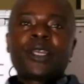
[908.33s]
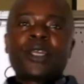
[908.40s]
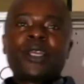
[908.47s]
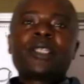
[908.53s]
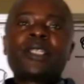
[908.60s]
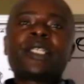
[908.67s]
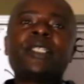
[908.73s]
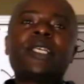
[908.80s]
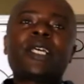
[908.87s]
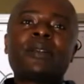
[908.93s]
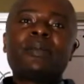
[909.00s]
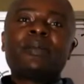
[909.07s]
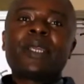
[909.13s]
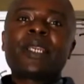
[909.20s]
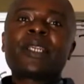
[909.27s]
ladies and
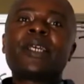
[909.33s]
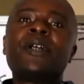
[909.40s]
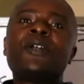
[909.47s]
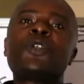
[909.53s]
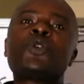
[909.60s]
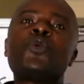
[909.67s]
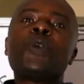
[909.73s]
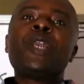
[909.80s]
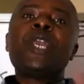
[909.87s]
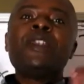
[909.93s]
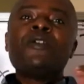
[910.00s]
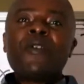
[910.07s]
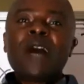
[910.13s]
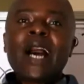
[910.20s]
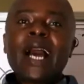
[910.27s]
gentlemen, to
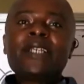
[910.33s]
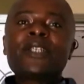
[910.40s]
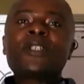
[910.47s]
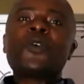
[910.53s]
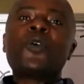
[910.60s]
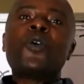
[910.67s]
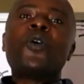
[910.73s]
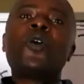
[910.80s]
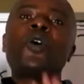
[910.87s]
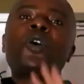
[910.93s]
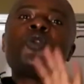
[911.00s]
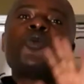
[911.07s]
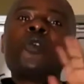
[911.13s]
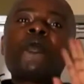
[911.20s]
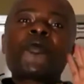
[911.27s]
invite all
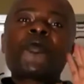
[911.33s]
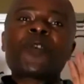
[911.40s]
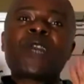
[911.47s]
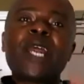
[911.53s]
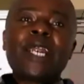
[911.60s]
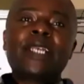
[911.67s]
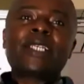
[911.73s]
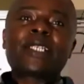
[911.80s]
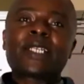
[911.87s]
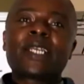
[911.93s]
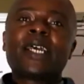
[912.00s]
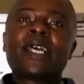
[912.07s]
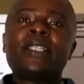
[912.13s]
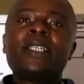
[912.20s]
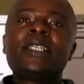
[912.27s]
your friends.
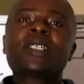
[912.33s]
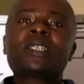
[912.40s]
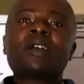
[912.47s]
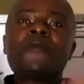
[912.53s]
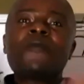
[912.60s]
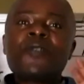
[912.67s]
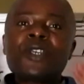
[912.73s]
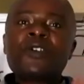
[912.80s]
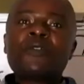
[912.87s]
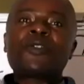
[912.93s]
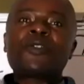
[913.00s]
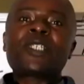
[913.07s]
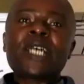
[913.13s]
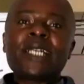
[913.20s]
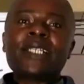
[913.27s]
This is a free of
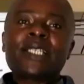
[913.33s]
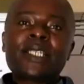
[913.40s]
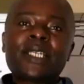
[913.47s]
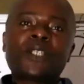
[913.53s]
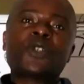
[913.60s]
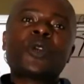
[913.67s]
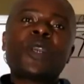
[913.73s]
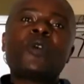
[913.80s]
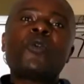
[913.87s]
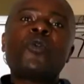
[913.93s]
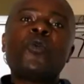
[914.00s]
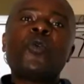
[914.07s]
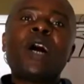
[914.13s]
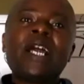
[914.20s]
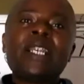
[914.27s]
charge session. I would
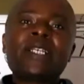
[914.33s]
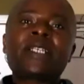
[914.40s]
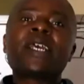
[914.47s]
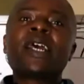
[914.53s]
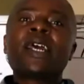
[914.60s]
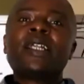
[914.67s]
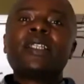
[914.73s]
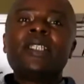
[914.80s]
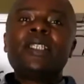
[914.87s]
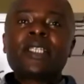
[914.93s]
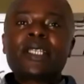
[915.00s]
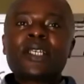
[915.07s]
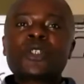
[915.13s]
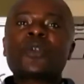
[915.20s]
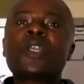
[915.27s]
want this
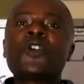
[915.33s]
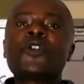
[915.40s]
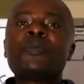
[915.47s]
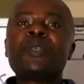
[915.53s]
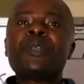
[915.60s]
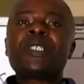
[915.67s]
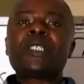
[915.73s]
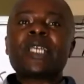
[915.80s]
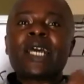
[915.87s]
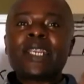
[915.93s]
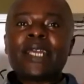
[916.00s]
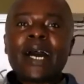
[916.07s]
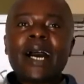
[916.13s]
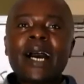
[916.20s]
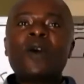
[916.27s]
session here to be shared
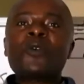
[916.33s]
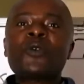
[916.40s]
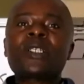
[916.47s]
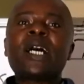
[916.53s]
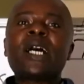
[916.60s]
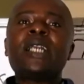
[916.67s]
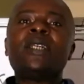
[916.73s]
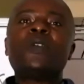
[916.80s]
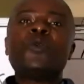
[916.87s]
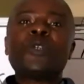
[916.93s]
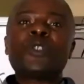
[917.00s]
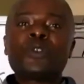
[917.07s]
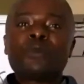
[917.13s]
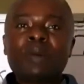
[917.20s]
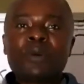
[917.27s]
out, and we
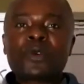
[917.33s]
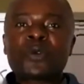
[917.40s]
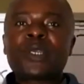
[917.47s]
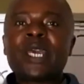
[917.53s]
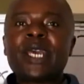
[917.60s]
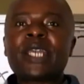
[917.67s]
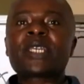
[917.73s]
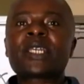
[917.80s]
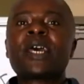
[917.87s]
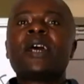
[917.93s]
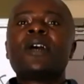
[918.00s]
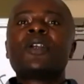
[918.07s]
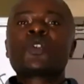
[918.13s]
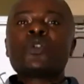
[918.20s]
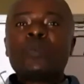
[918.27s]
should be able to get
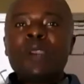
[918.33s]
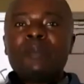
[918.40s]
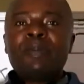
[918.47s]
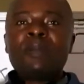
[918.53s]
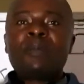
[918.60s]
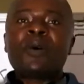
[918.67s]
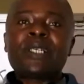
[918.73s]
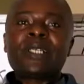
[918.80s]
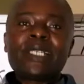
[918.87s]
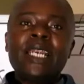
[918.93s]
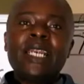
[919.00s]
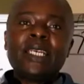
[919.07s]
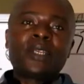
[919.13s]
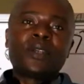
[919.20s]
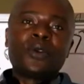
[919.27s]
so many people
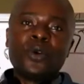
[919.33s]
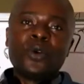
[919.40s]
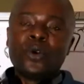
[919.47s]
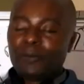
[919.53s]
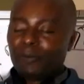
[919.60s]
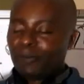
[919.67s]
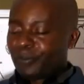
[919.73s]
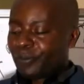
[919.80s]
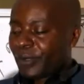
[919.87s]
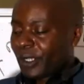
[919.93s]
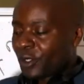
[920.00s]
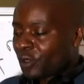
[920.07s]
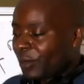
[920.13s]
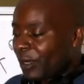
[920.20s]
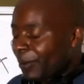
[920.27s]
attending, you know.
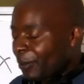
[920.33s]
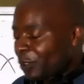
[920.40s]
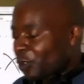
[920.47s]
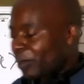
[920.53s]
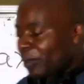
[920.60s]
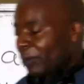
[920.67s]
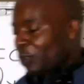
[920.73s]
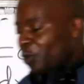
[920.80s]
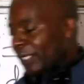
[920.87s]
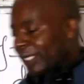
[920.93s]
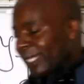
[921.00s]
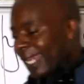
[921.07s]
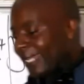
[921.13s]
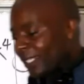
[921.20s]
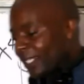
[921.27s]
So many people should be able to
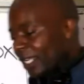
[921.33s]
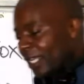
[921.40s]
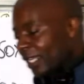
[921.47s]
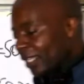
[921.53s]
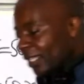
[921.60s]
attend here.